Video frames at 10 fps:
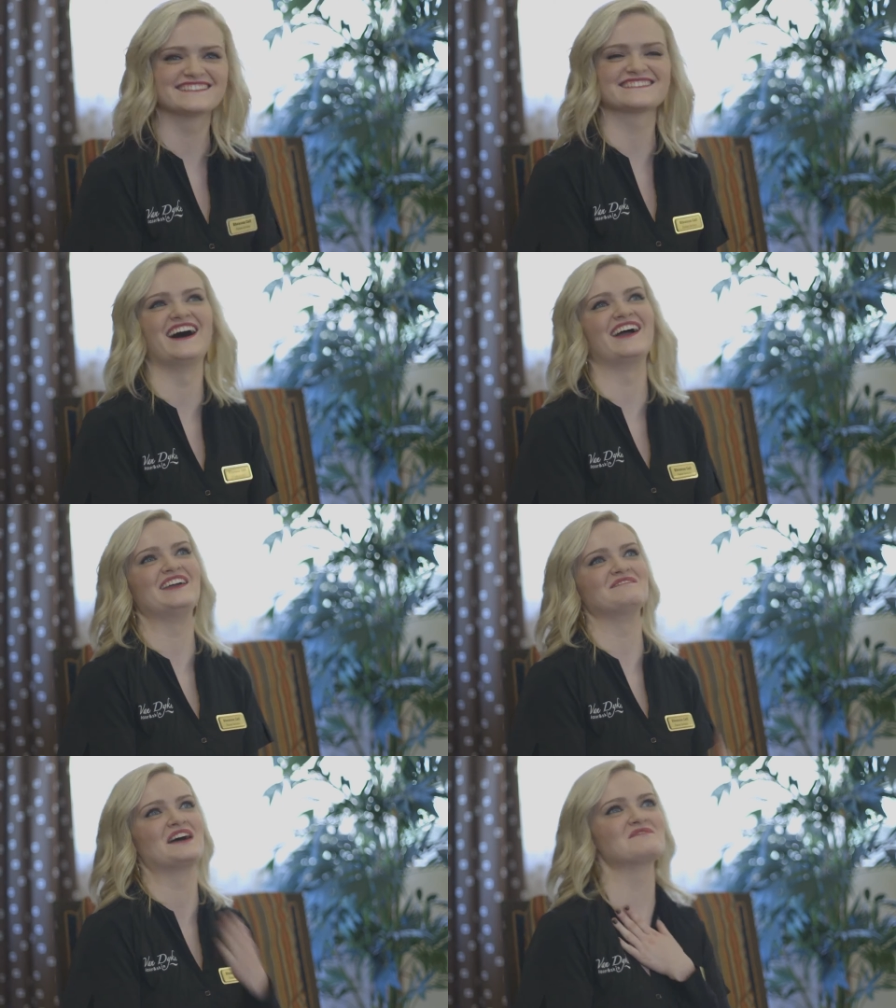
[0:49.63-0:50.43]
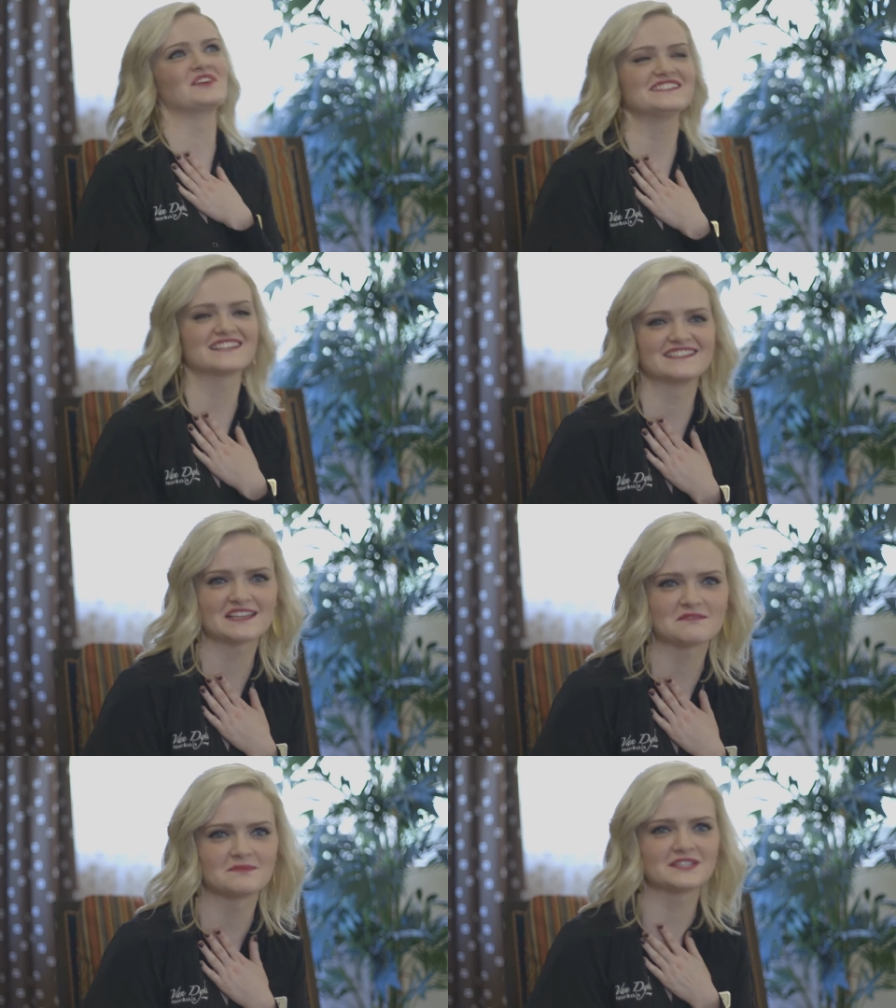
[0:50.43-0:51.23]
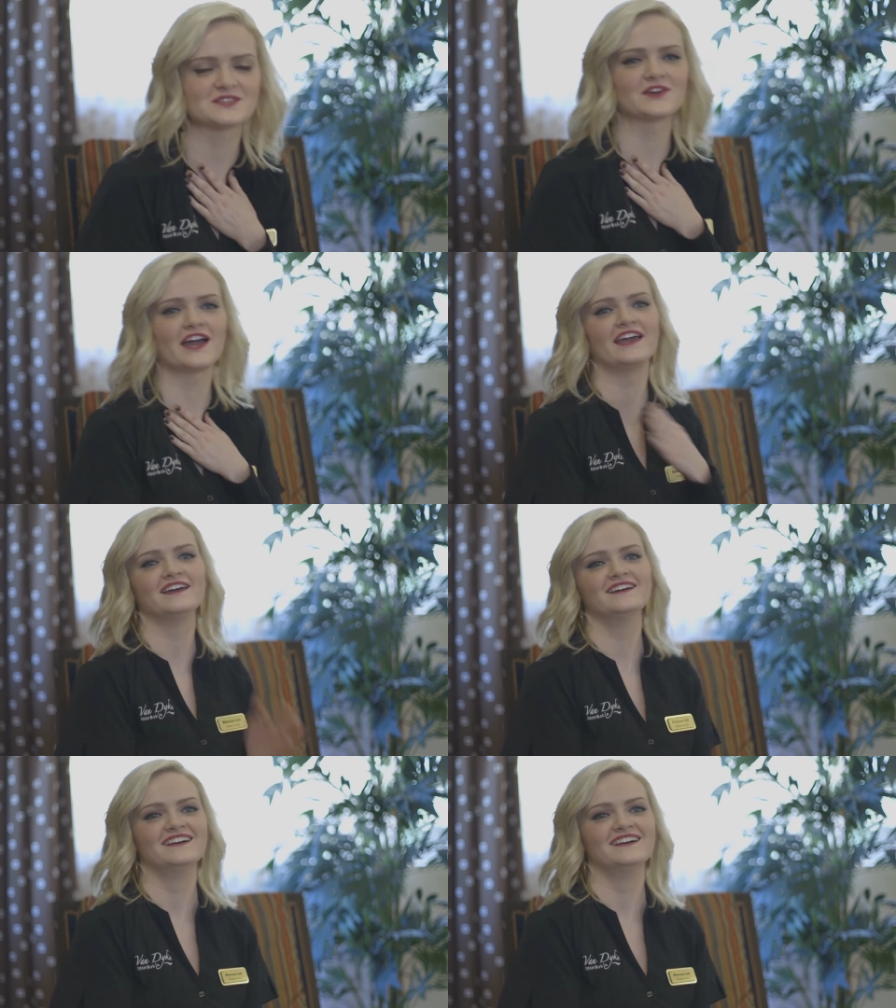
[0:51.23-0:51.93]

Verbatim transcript: Sorry, my voice sounds like I'm about to cry.